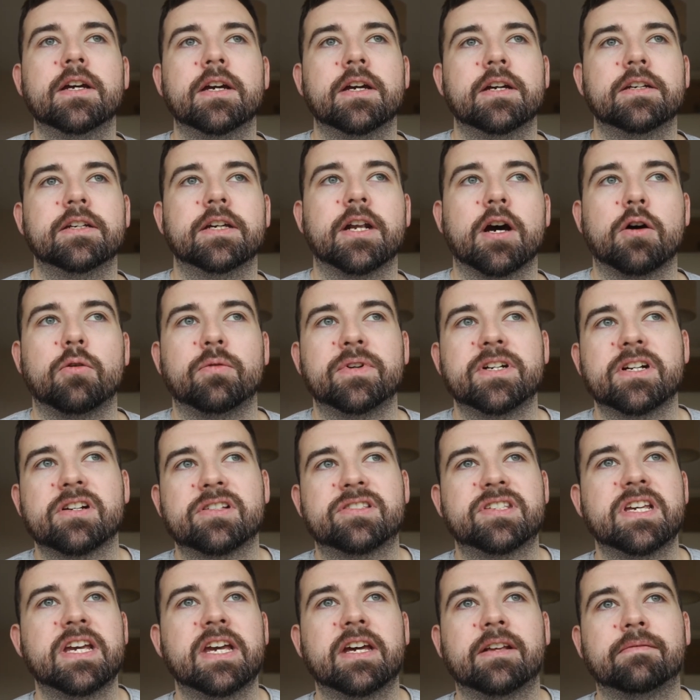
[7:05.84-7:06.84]
when you're
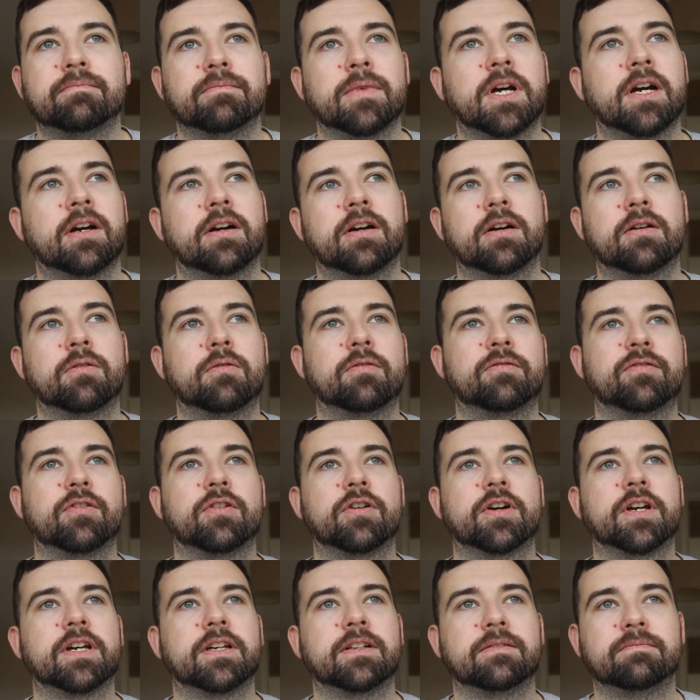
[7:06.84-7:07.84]
seeing
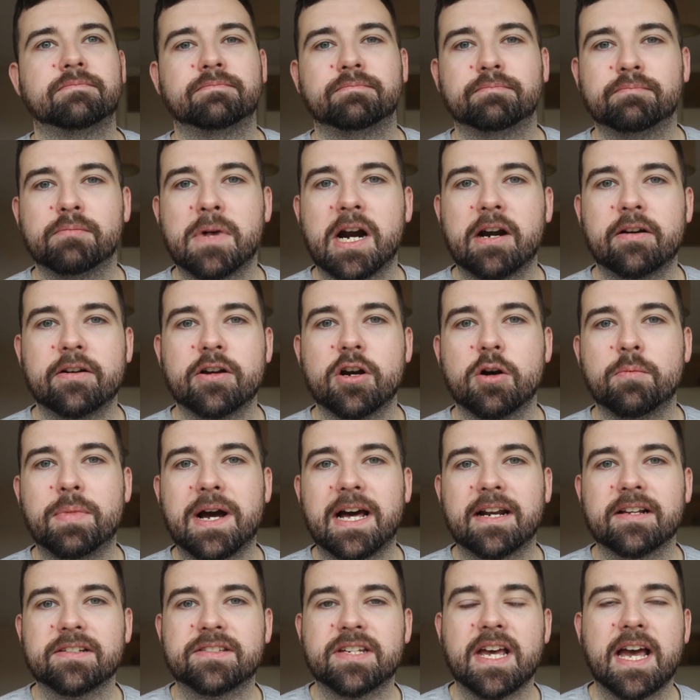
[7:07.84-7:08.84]
fucking Mario
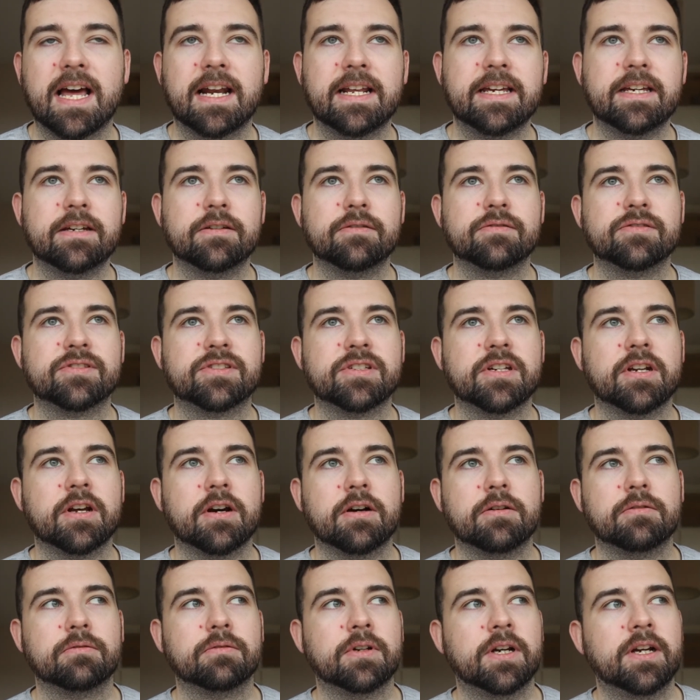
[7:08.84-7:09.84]
Balotelli, who's
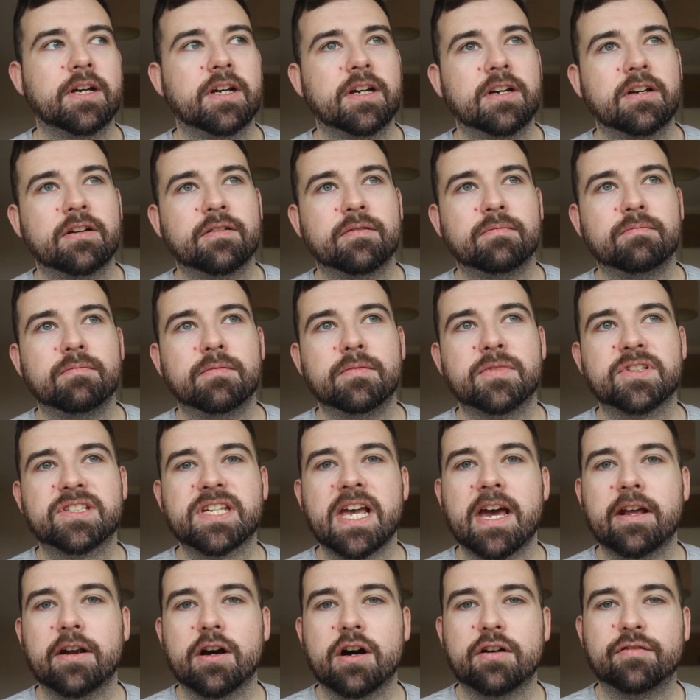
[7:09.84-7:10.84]

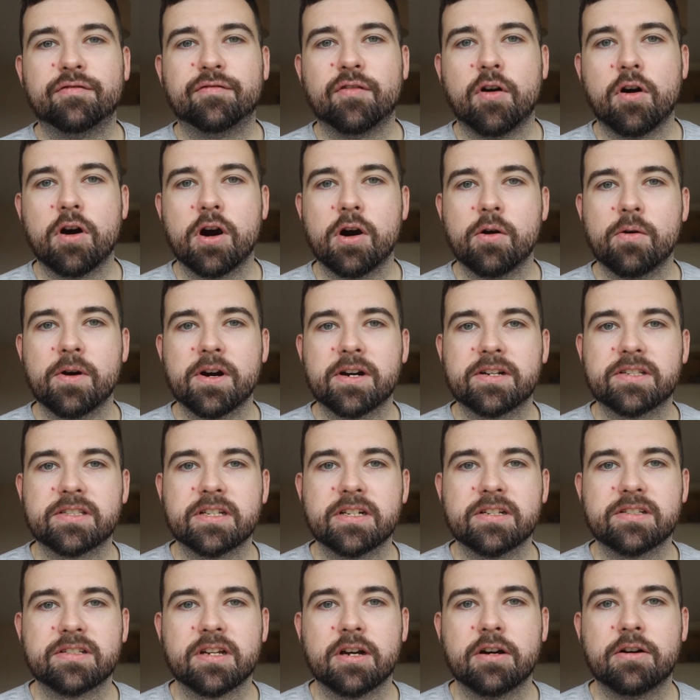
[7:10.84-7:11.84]
setting off fireworks in
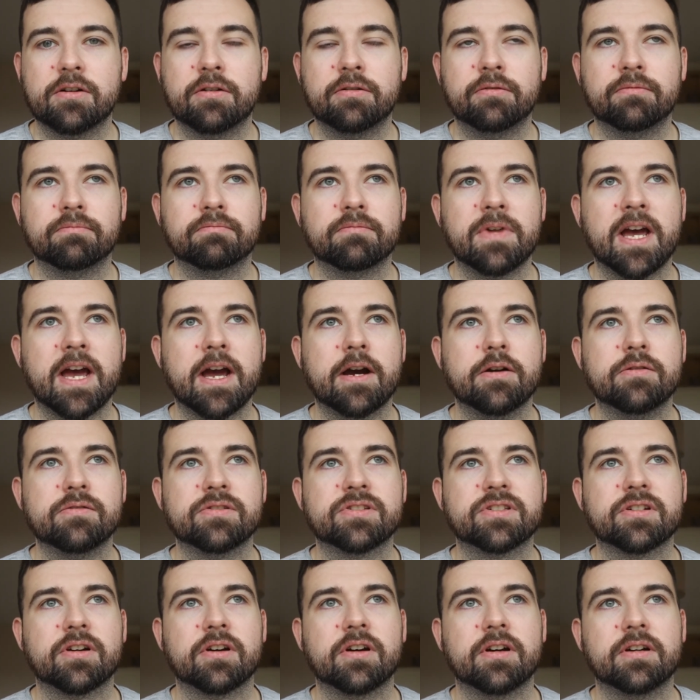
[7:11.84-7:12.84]
his own
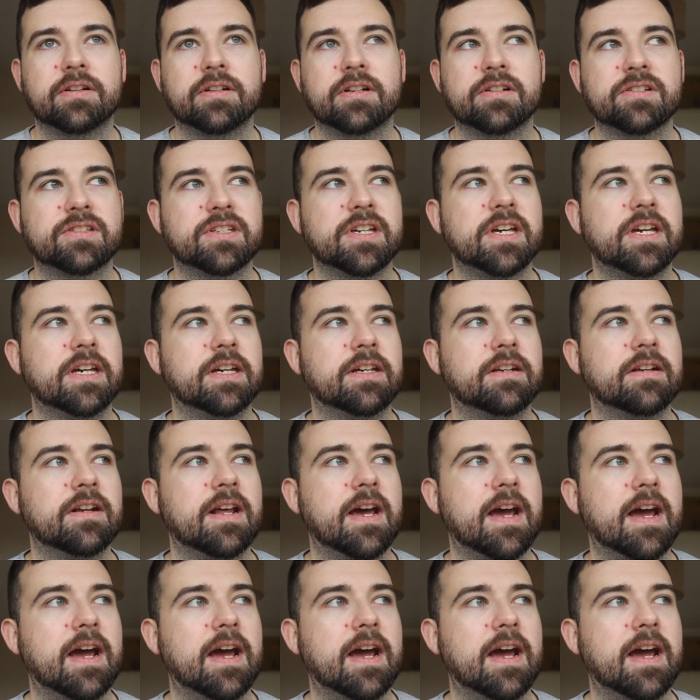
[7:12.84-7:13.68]
house, or you're seeing